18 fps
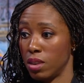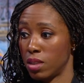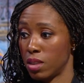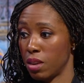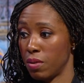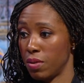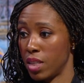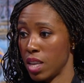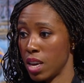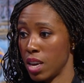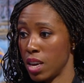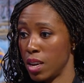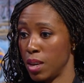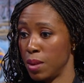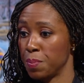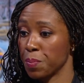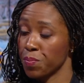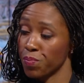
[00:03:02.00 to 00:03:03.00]
of
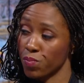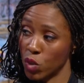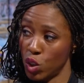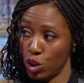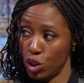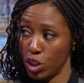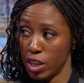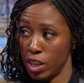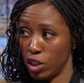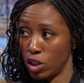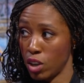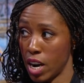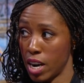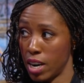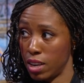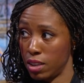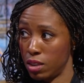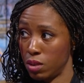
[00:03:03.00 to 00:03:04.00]
the
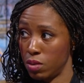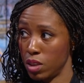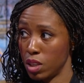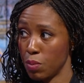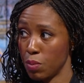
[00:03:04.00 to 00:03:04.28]
Turkey-China tourism